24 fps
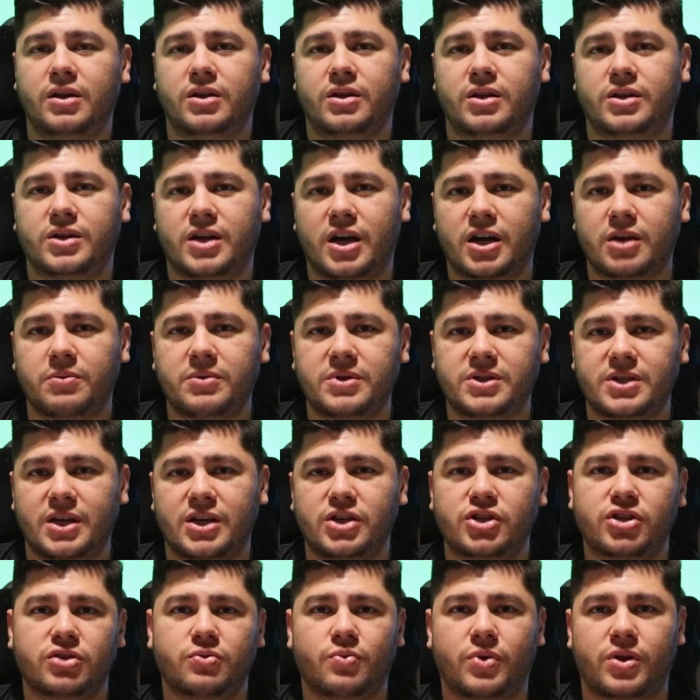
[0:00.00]
The
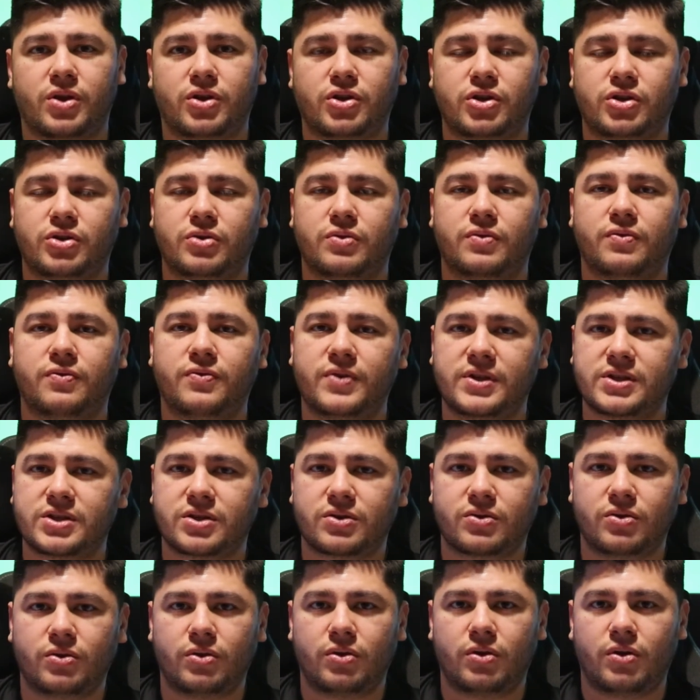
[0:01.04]
documentation, whether you do
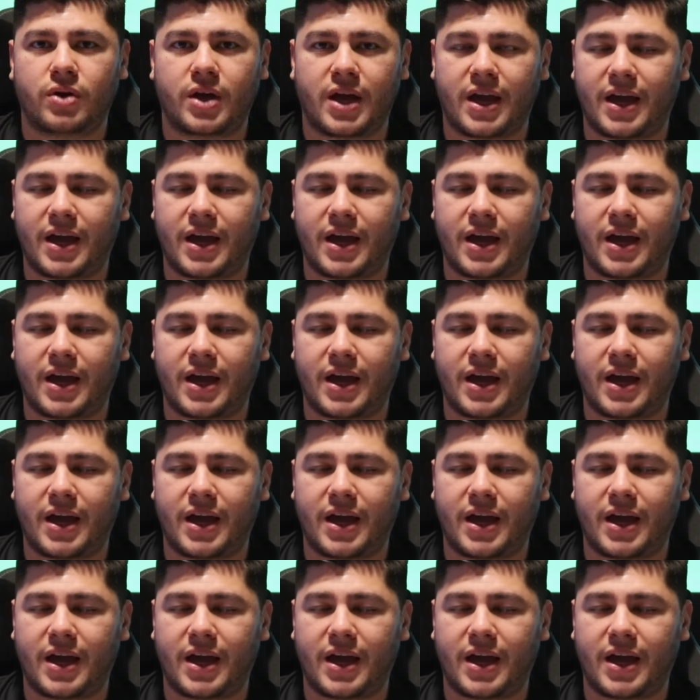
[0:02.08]
physical,